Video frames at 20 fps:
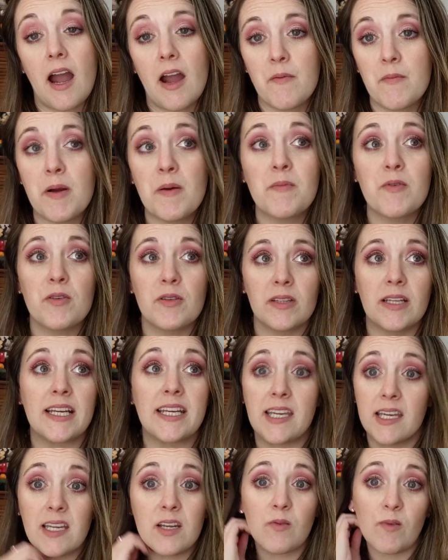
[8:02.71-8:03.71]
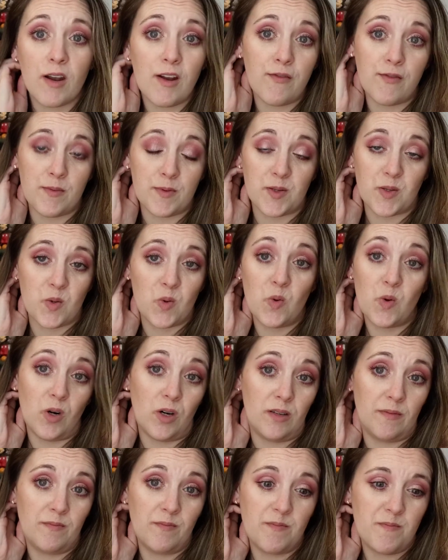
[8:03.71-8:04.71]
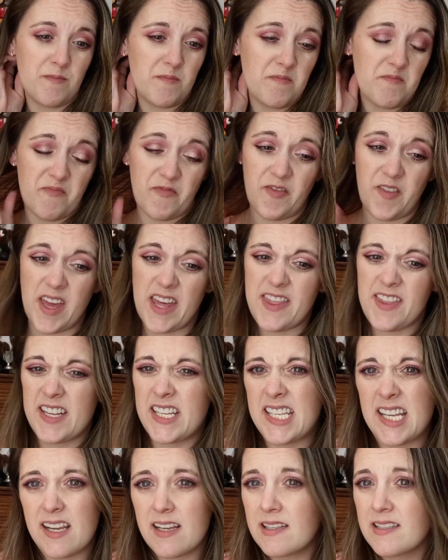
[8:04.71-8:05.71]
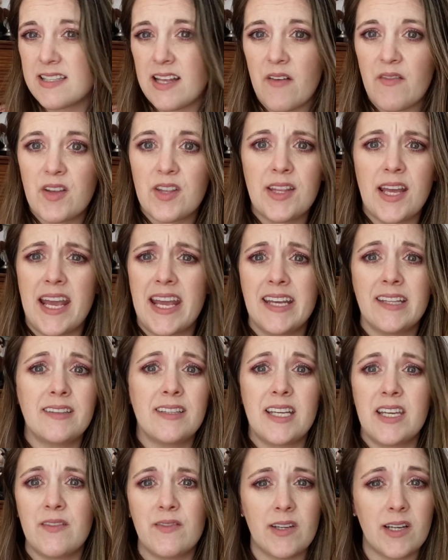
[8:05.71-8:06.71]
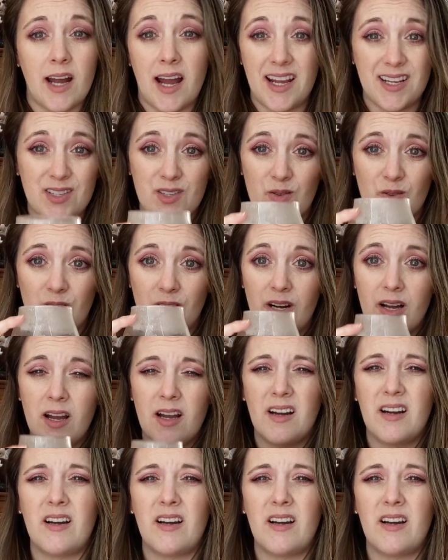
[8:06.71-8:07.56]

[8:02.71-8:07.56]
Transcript: I remember, like, getting ready for school, 5th, 6th, 7th, 8th, even in high school.